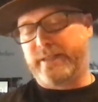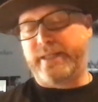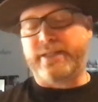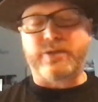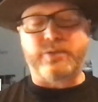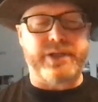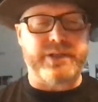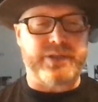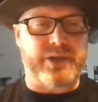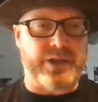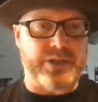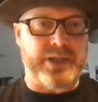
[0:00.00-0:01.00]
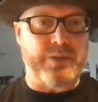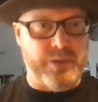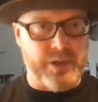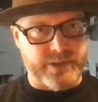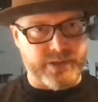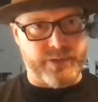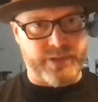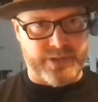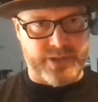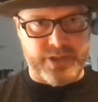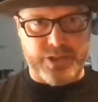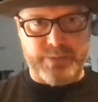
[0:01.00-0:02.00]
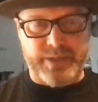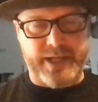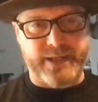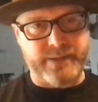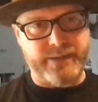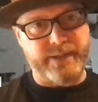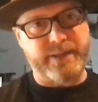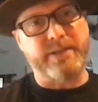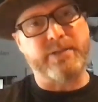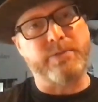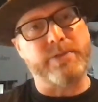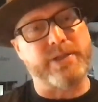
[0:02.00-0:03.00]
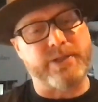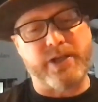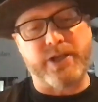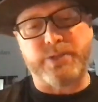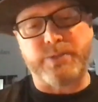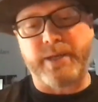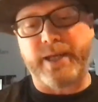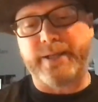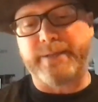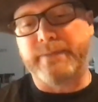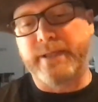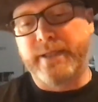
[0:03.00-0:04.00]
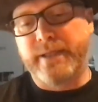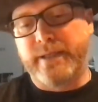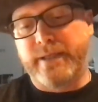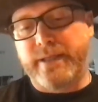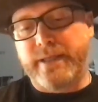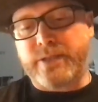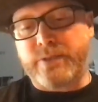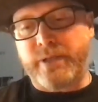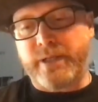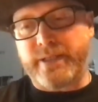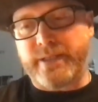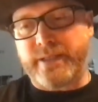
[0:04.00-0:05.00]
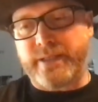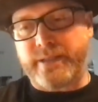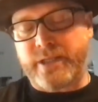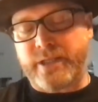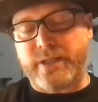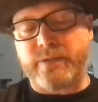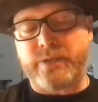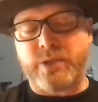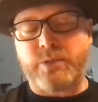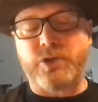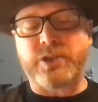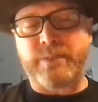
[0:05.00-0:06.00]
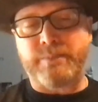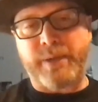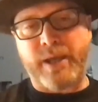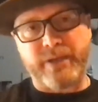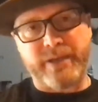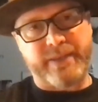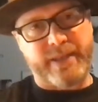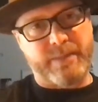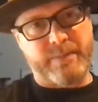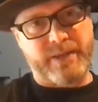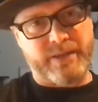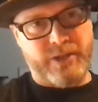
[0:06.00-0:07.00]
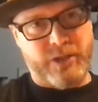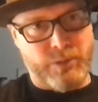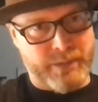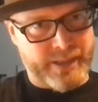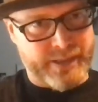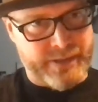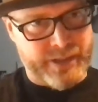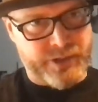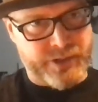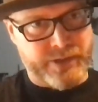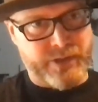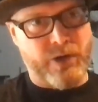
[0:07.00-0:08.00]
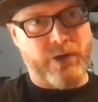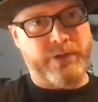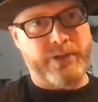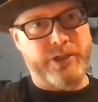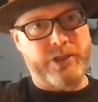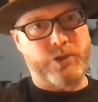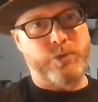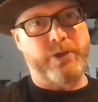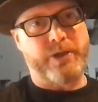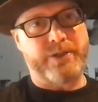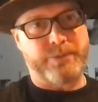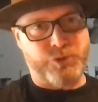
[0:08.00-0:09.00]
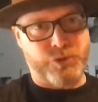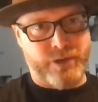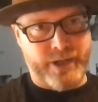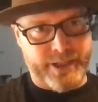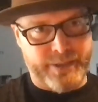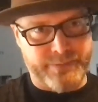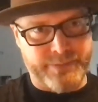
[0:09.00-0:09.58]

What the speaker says: He was a Renaissance man, is a Renaissance man, and it's the most compelling thing about the human condition are these stories of triumph,